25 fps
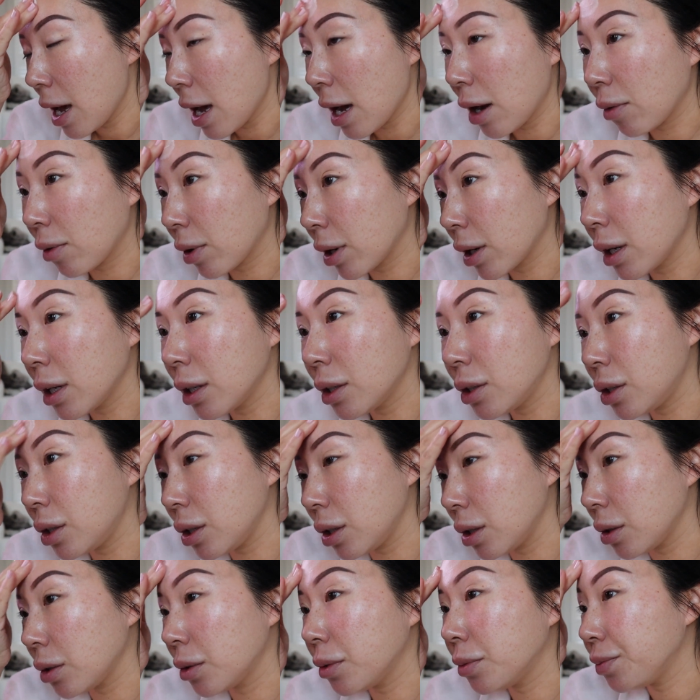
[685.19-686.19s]
and we're gonna
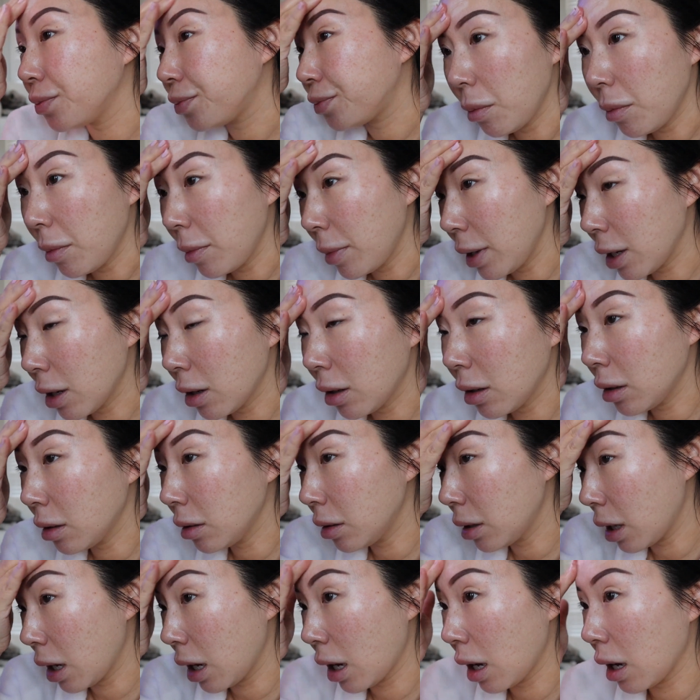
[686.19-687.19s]
do
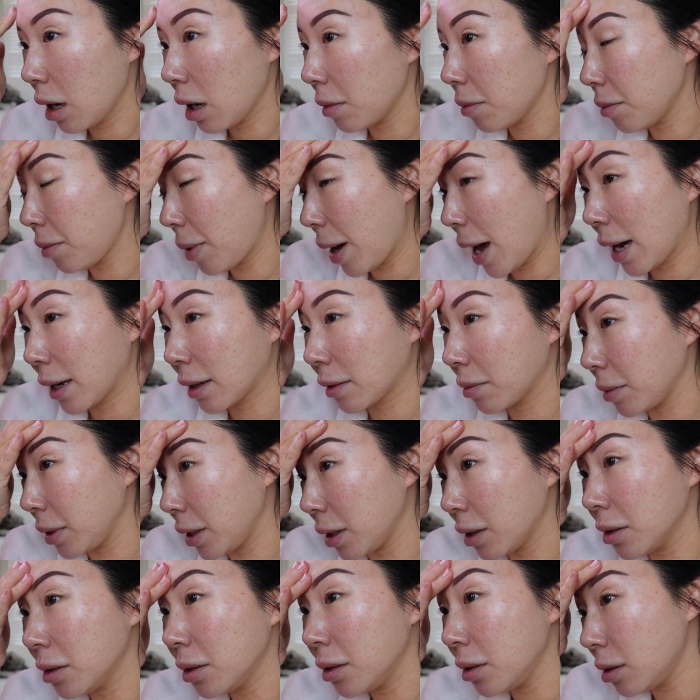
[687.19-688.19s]
meal, pack
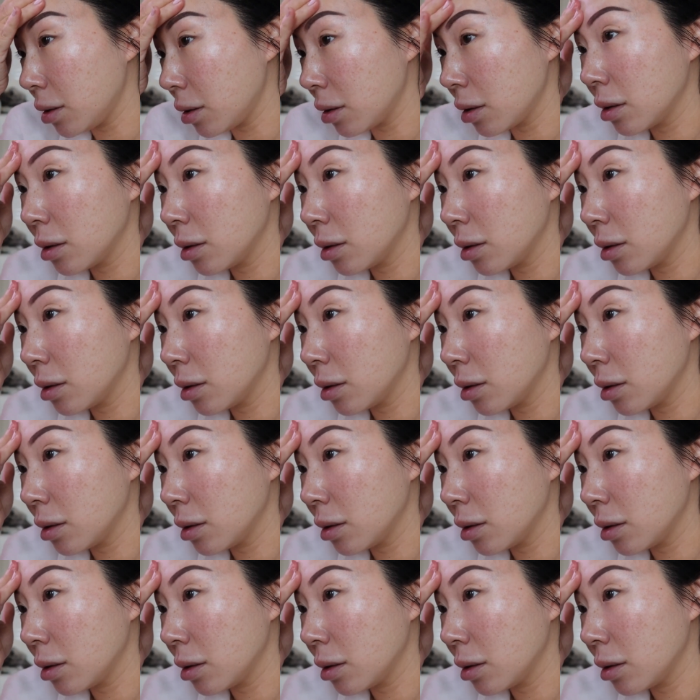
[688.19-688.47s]
meals.